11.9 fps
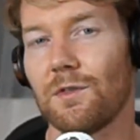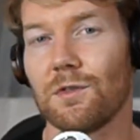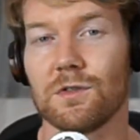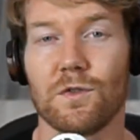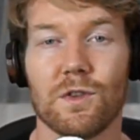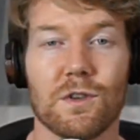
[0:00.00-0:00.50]
For
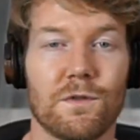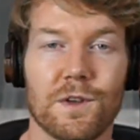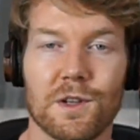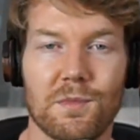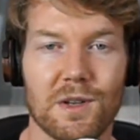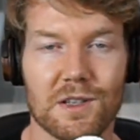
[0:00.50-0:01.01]
those of you in the
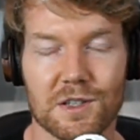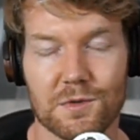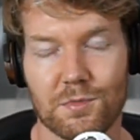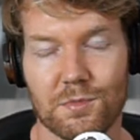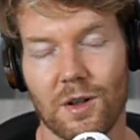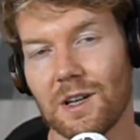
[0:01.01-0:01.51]
Philippines, it's
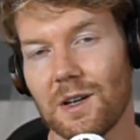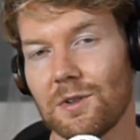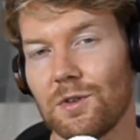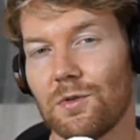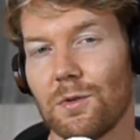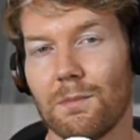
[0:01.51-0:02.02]
probably time to
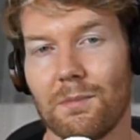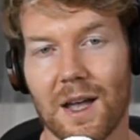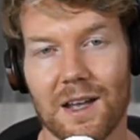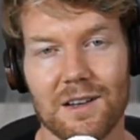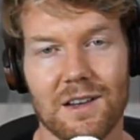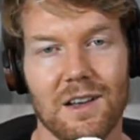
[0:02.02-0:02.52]
go to
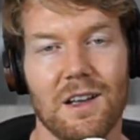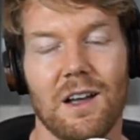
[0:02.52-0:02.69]
bed.